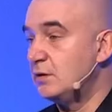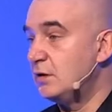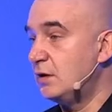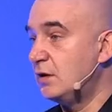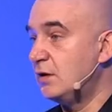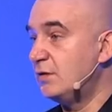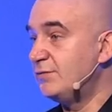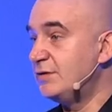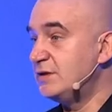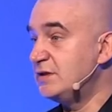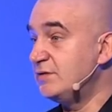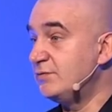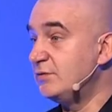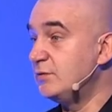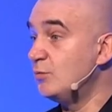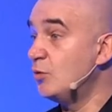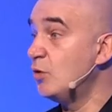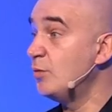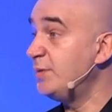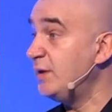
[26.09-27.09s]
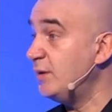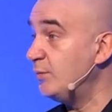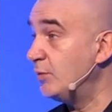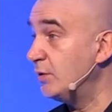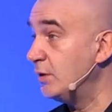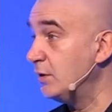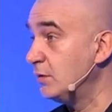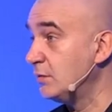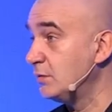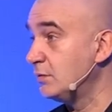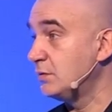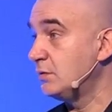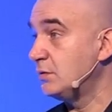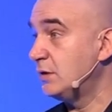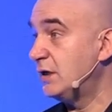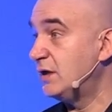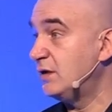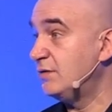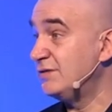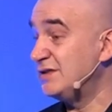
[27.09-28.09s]
uh, with even more people
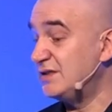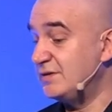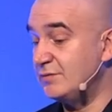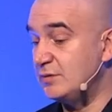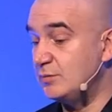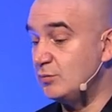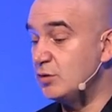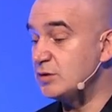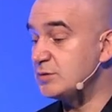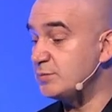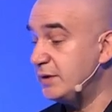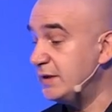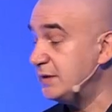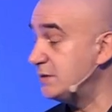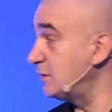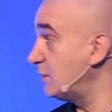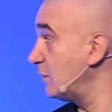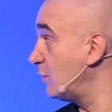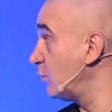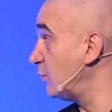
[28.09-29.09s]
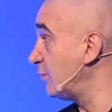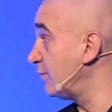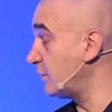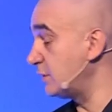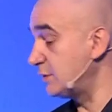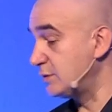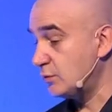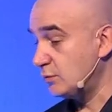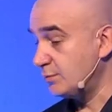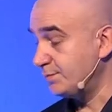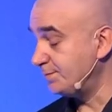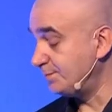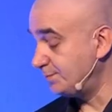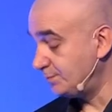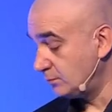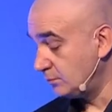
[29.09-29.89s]
and with even more space in the conference room.